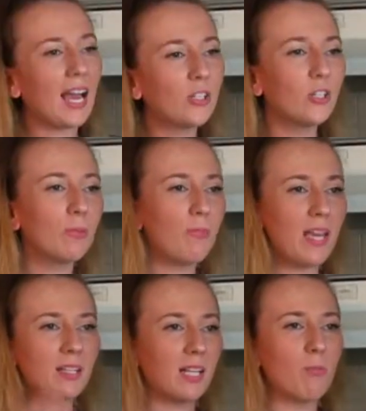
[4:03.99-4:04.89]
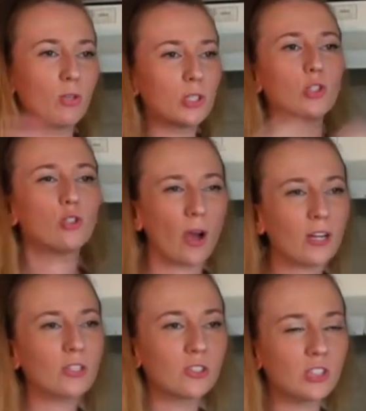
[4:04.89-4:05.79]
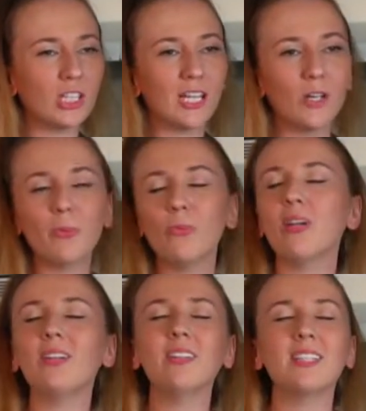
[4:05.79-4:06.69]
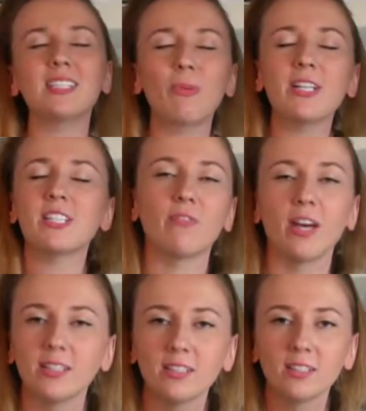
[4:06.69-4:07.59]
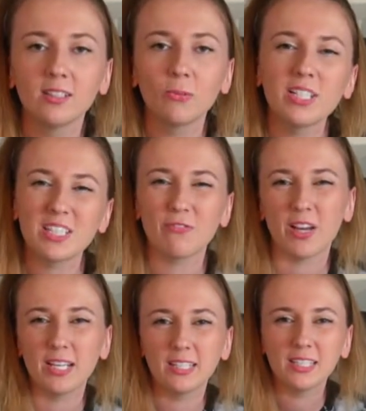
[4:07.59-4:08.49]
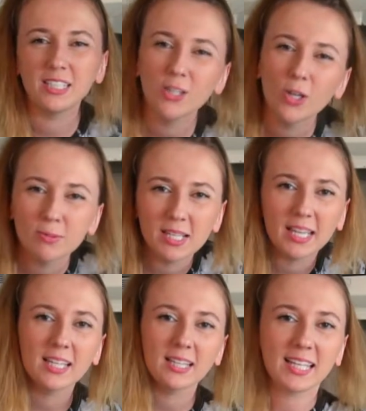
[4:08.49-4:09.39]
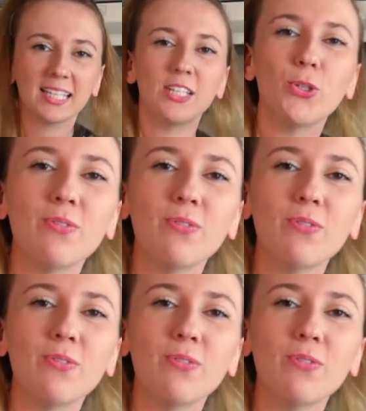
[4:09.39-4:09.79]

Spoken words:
I could make a more structured channel, but where's the fun? Where's the fun? You know what I'm saying? Like, can you